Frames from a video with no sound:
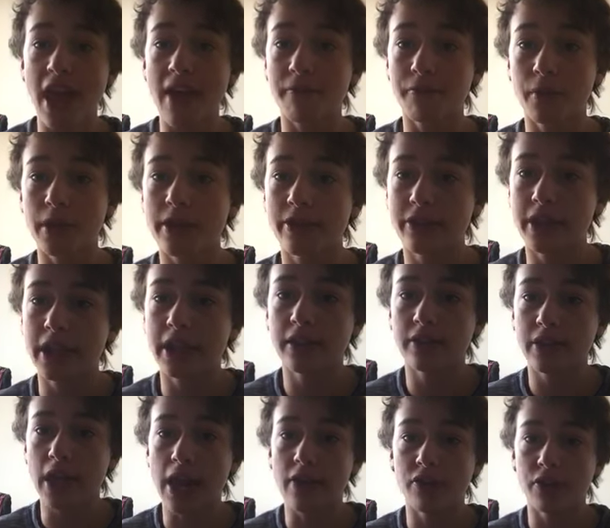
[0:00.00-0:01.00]

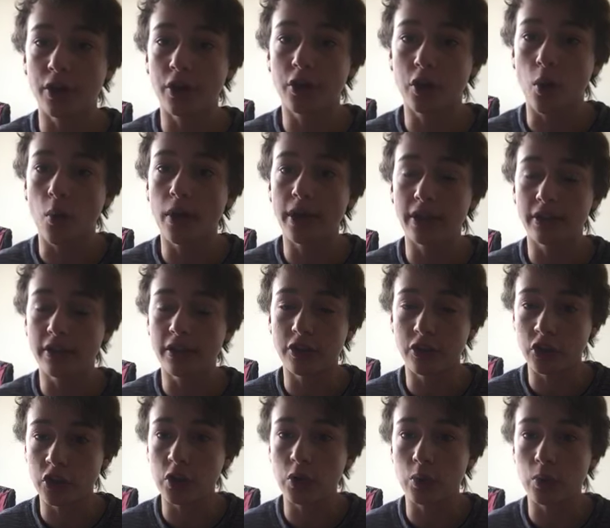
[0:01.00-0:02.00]
everything that they're going to
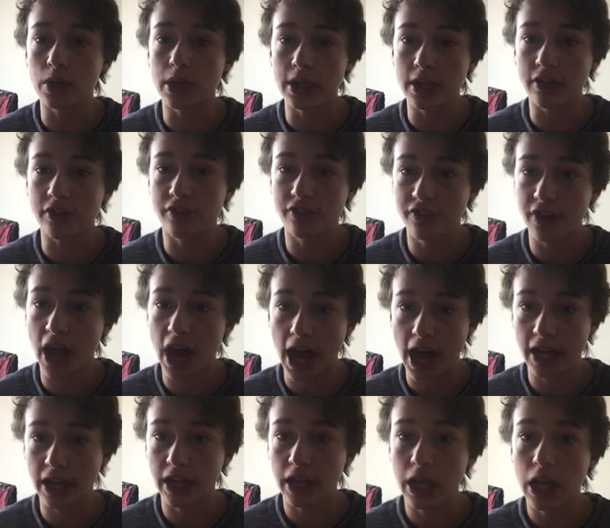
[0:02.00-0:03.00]
do
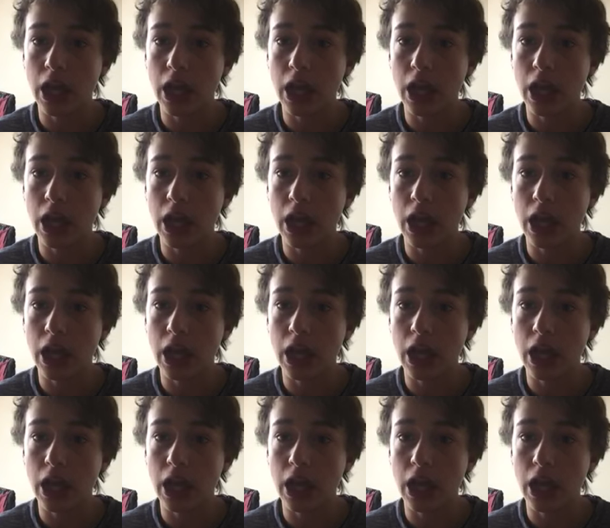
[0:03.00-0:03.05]
inside.